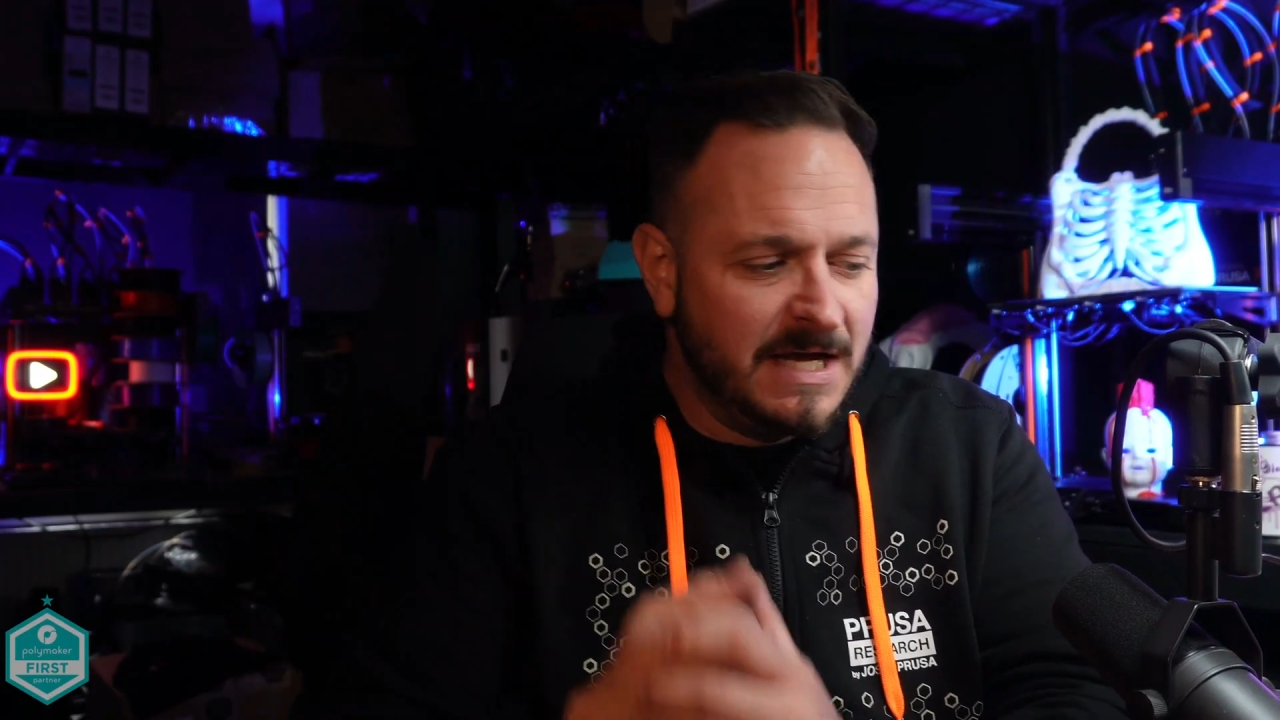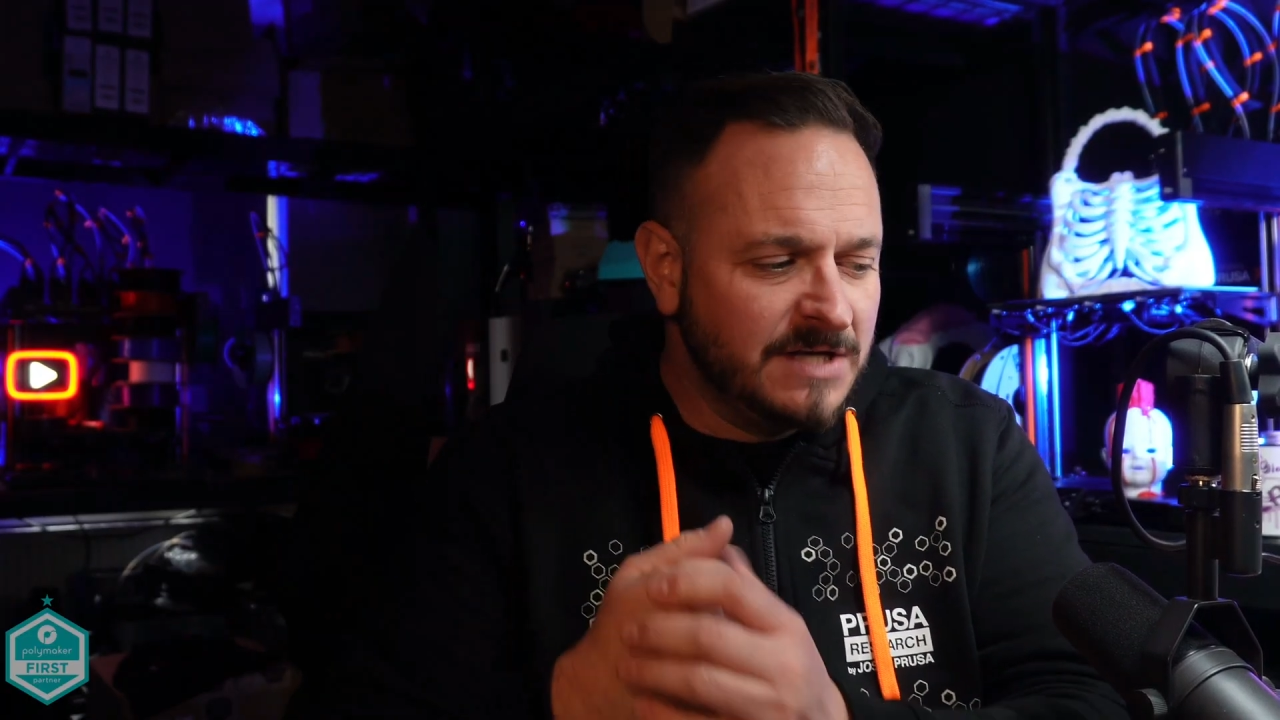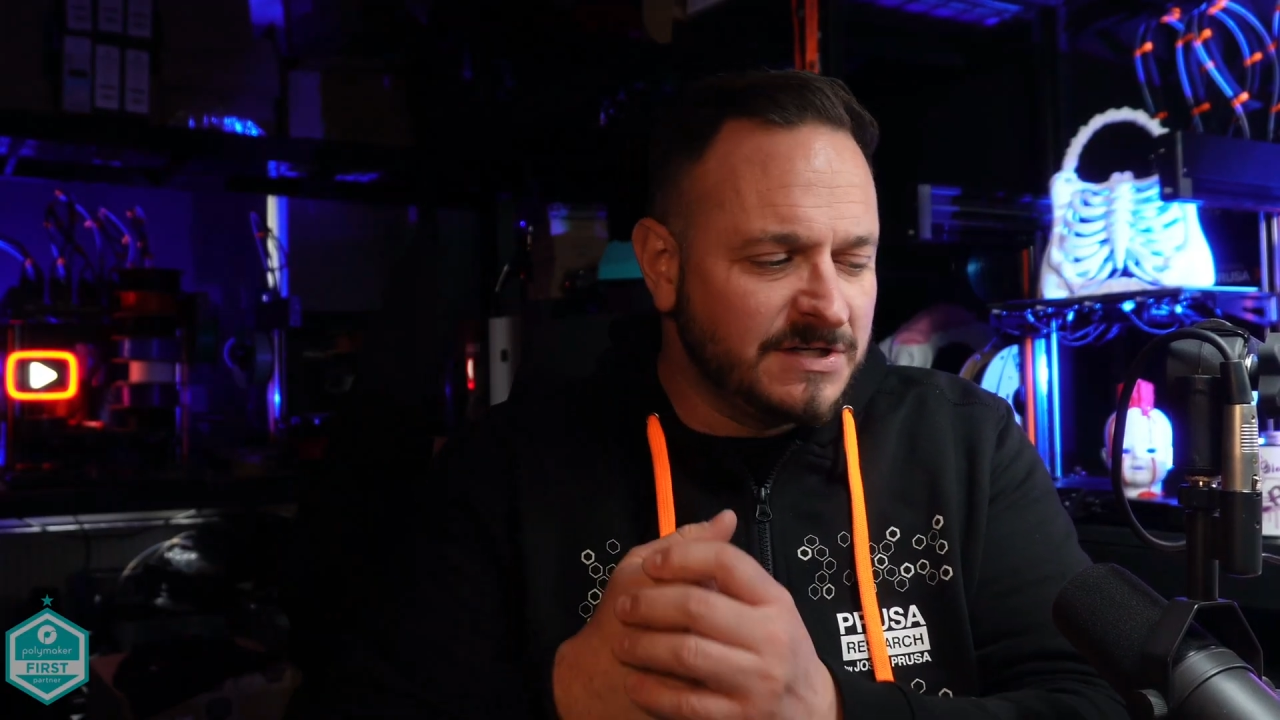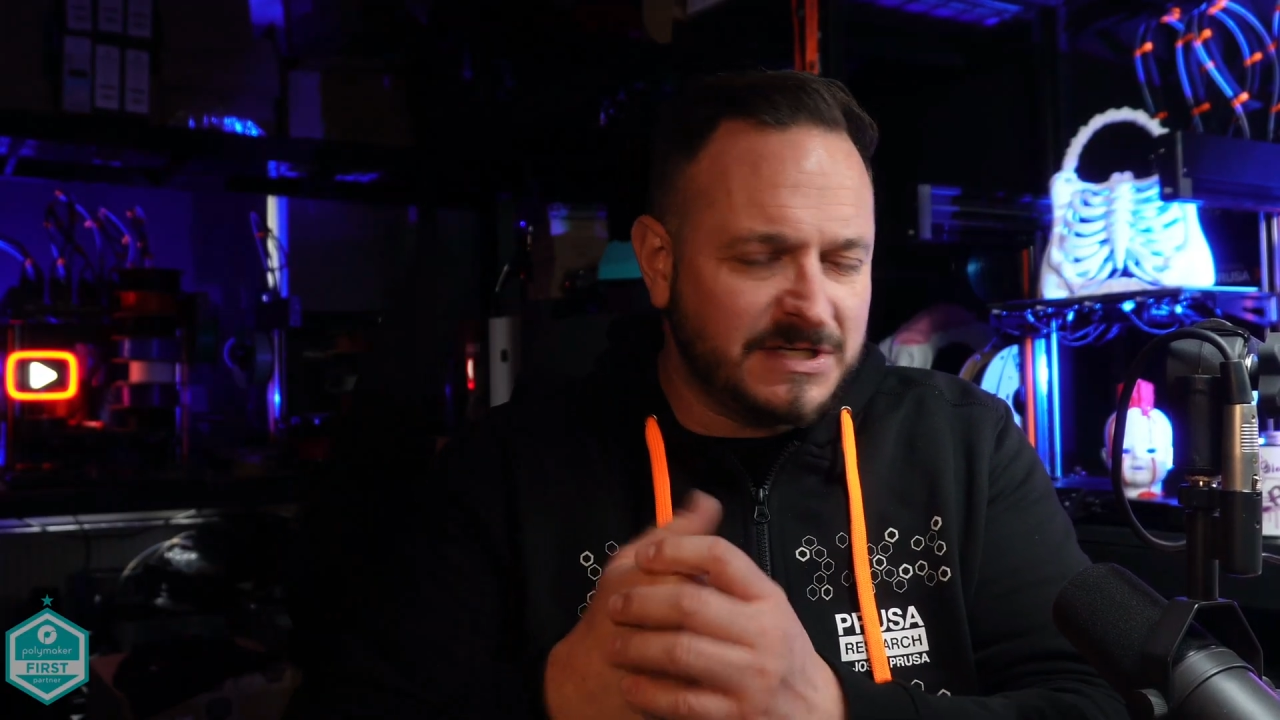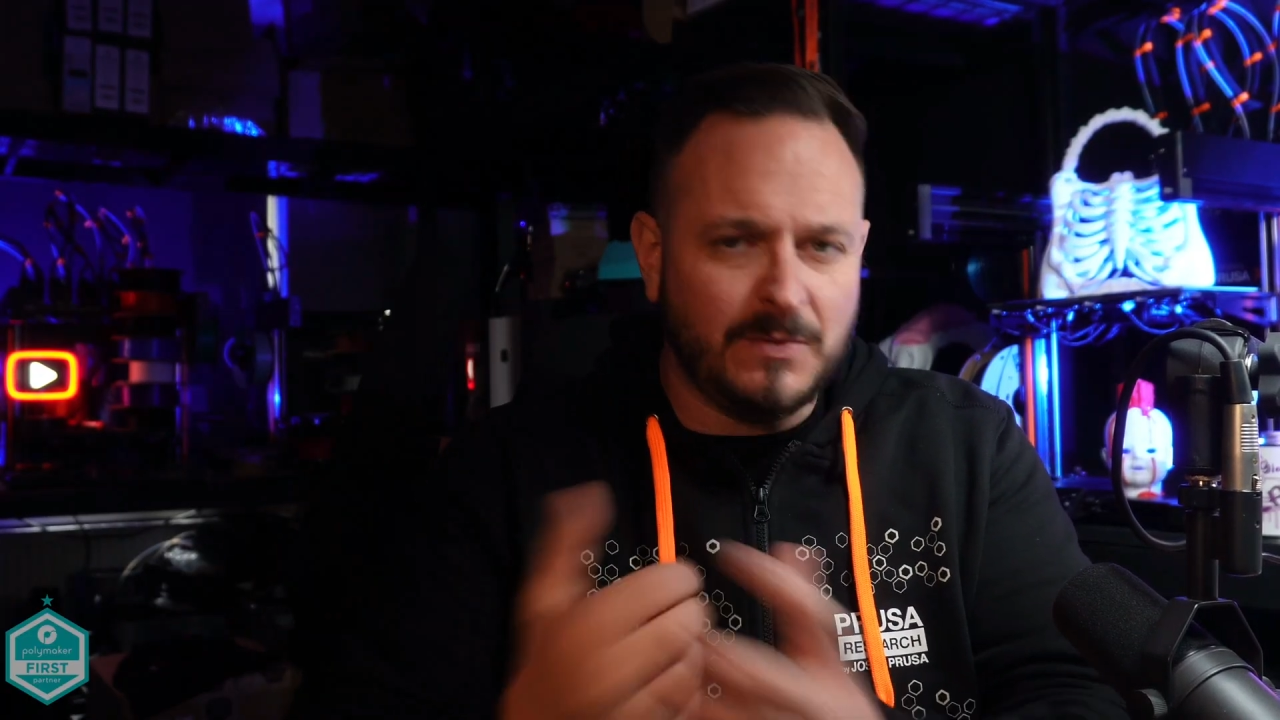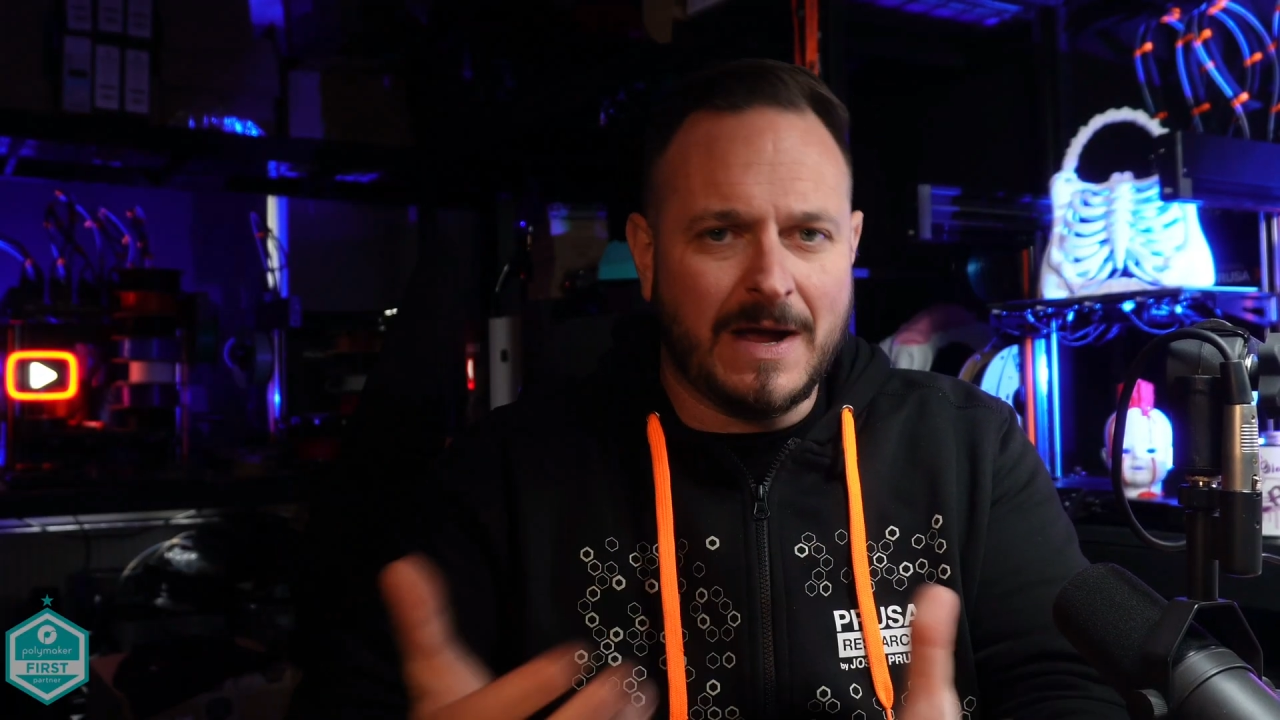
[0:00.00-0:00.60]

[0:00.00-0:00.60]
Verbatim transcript: to see what